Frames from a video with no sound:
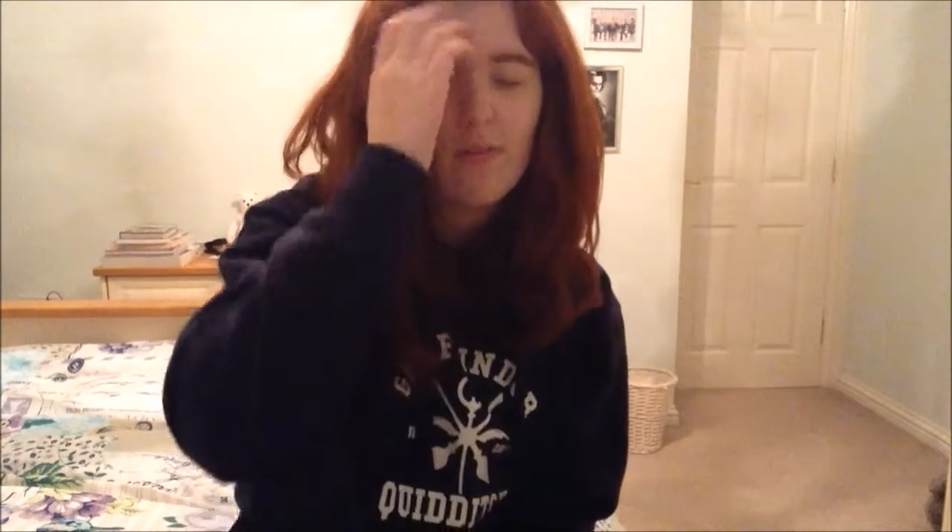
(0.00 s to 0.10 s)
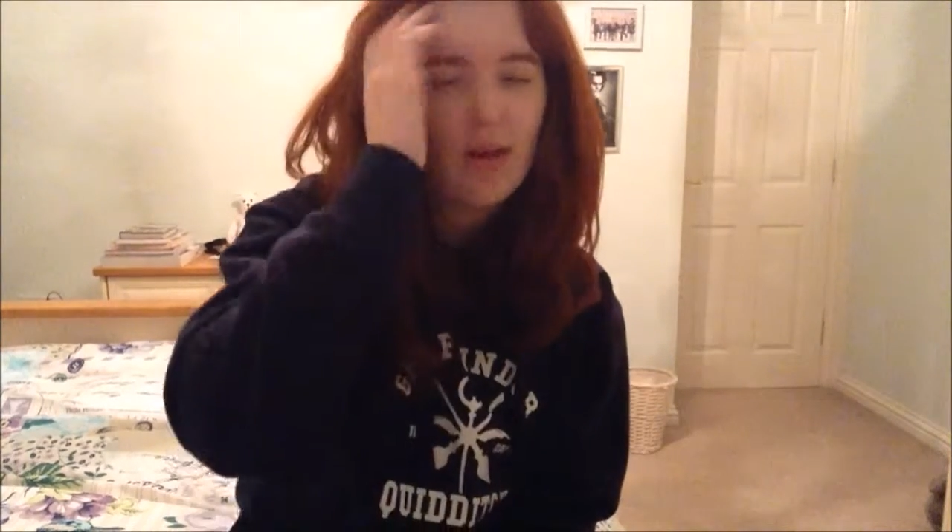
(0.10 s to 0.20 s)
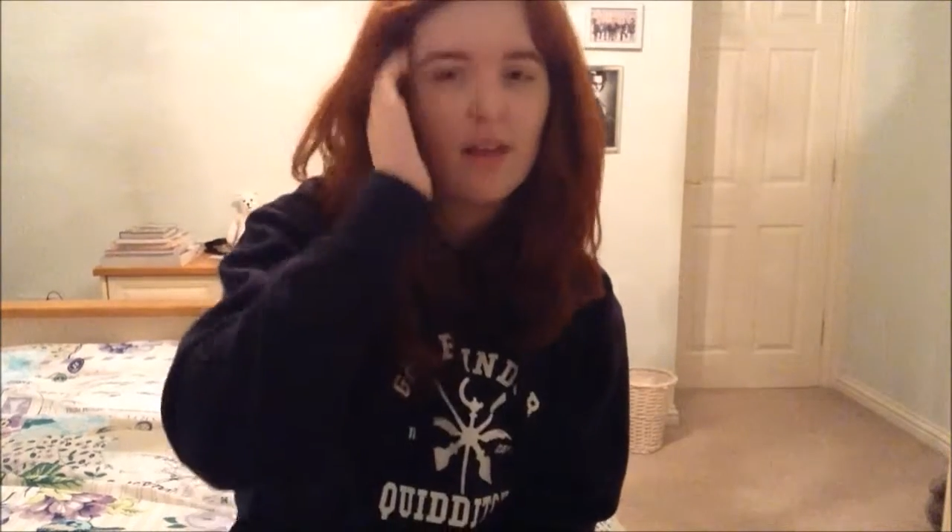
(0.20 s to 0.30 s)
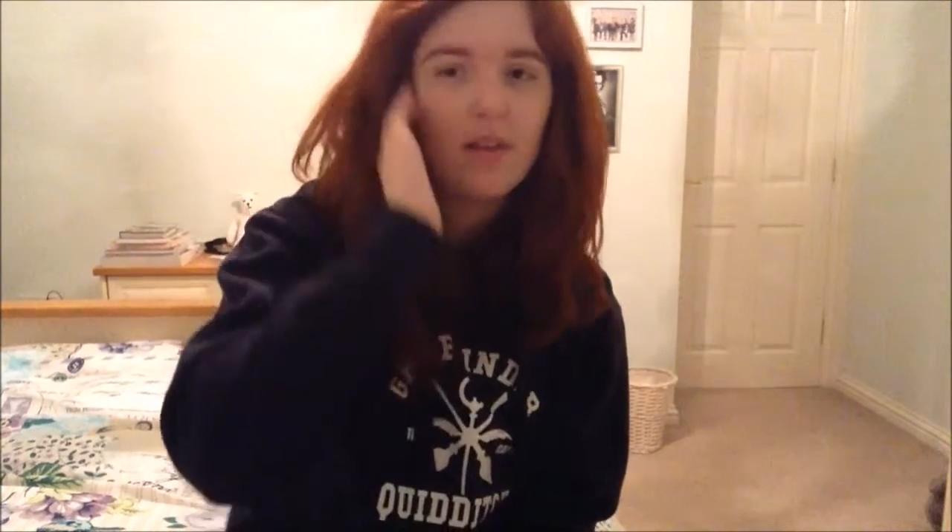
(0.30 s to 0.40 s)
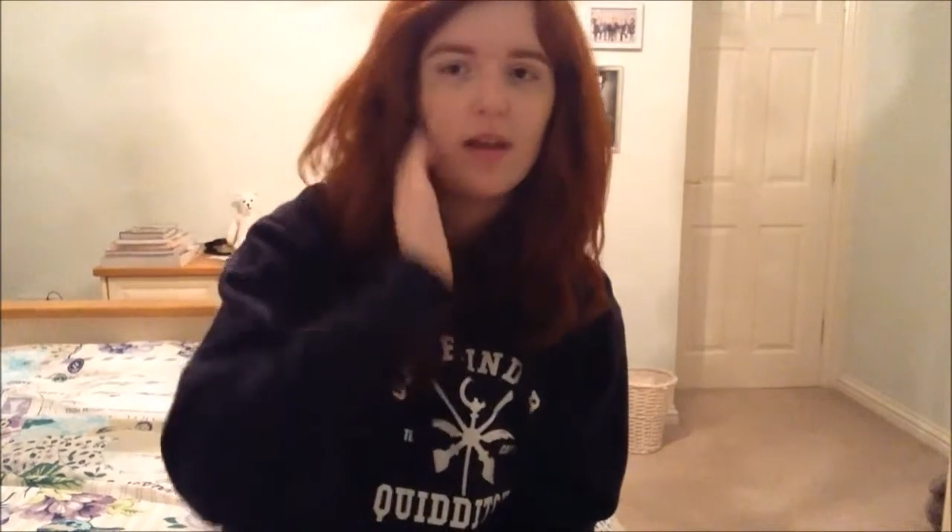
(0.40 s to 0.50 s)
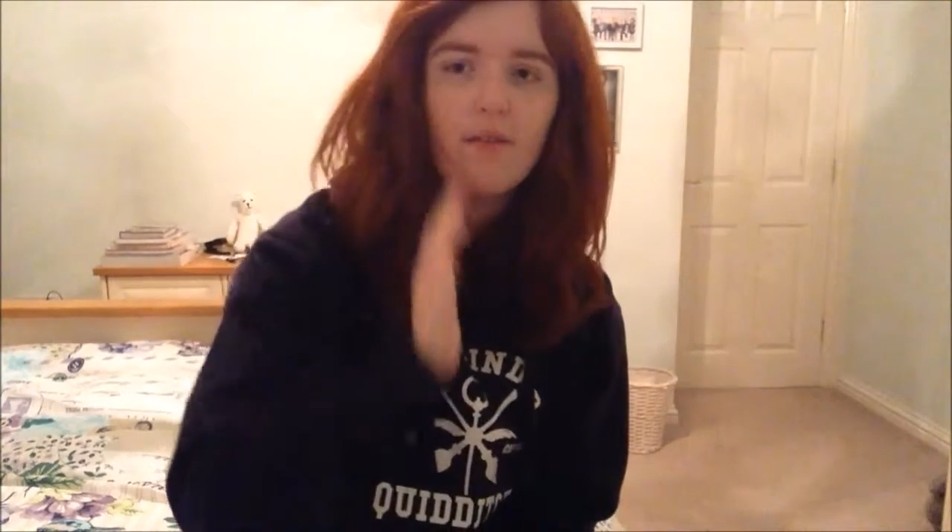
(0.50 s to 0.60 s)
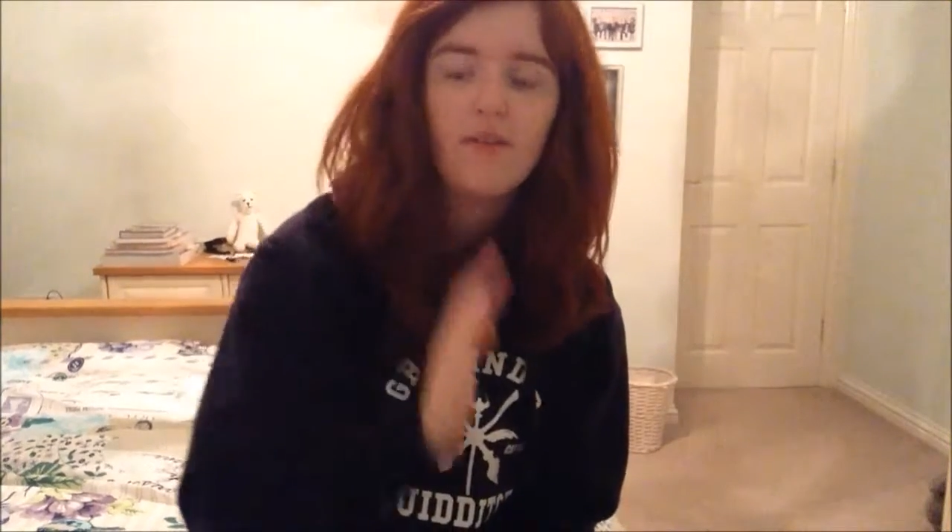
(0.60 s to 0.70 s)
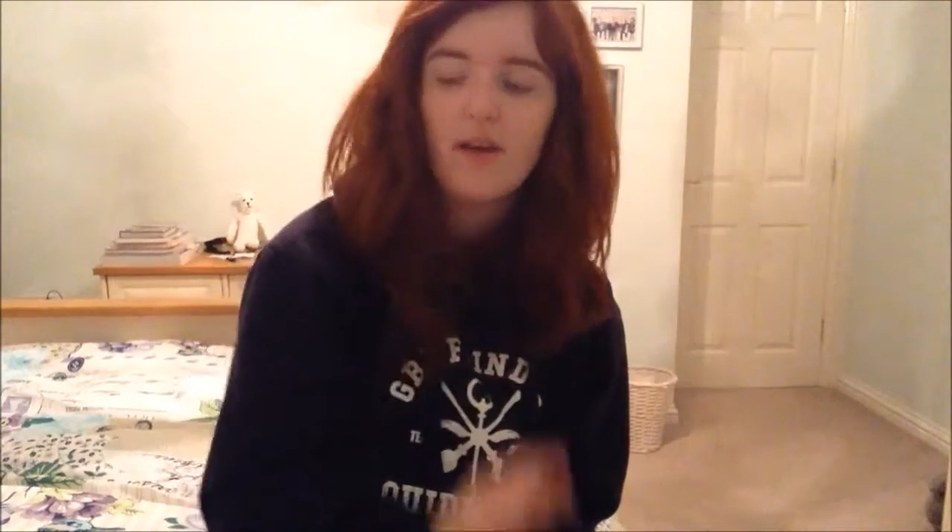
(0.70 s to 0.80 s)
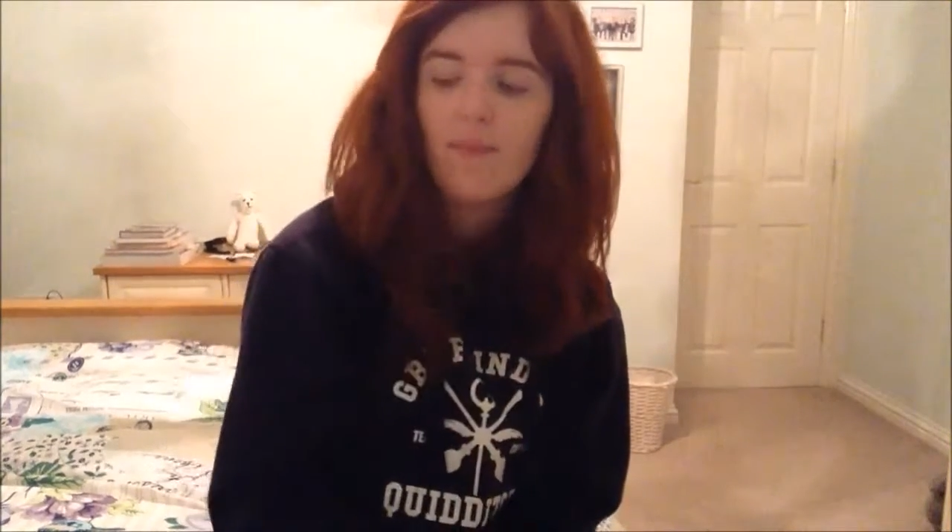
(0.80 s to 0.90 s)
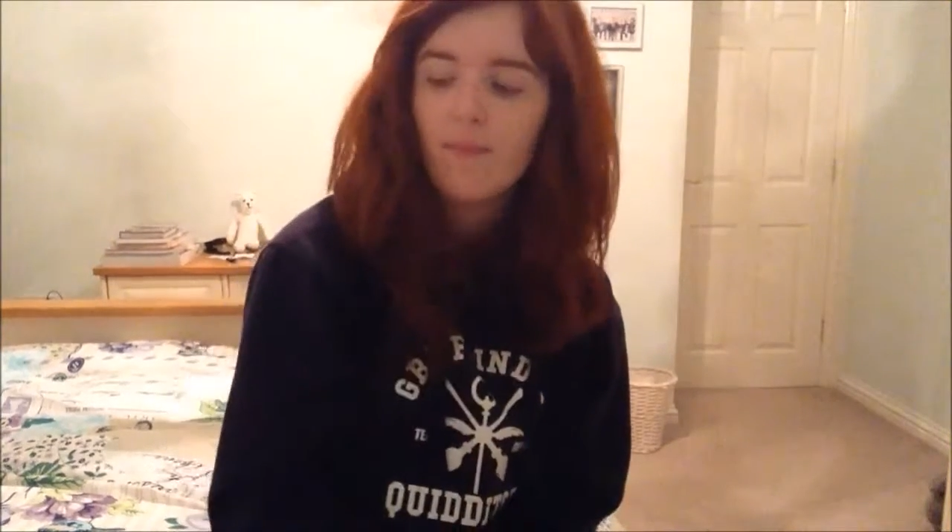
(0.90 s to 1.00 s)
I can't think of
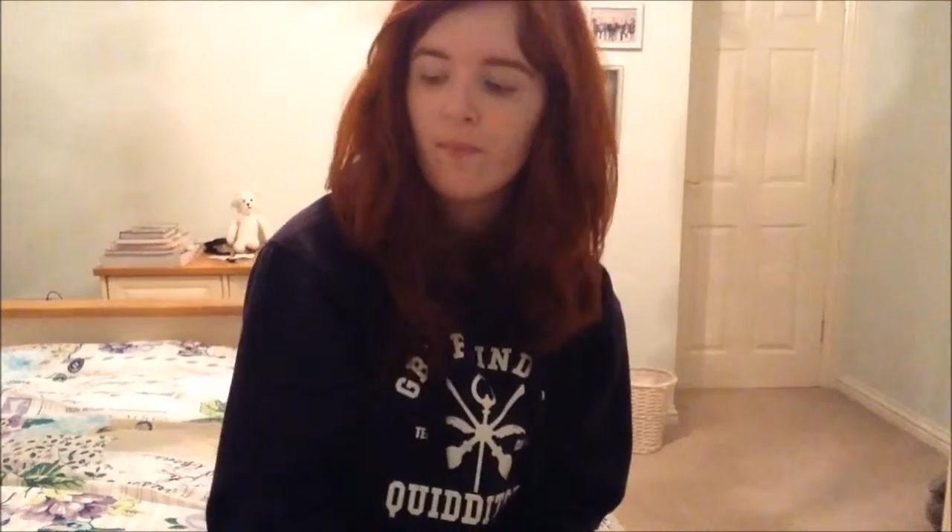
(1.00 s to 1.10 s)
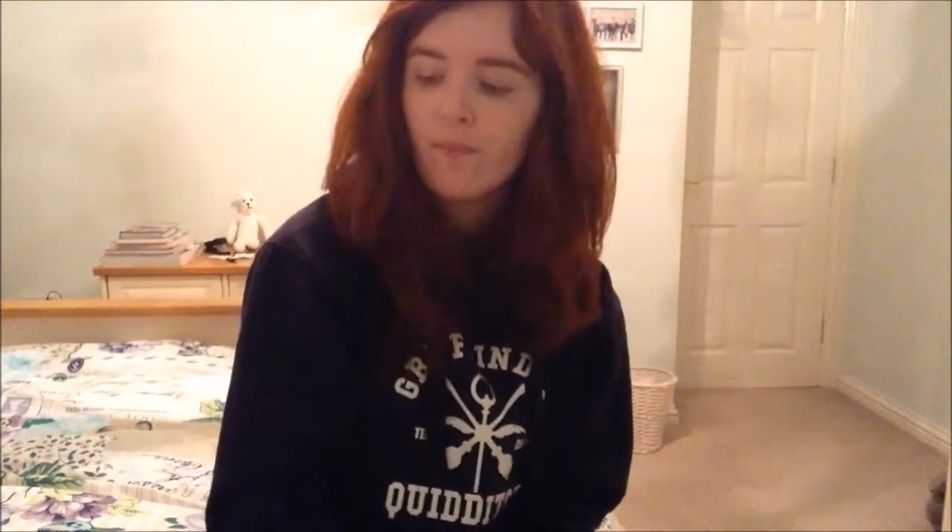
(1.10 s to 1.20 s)
his name.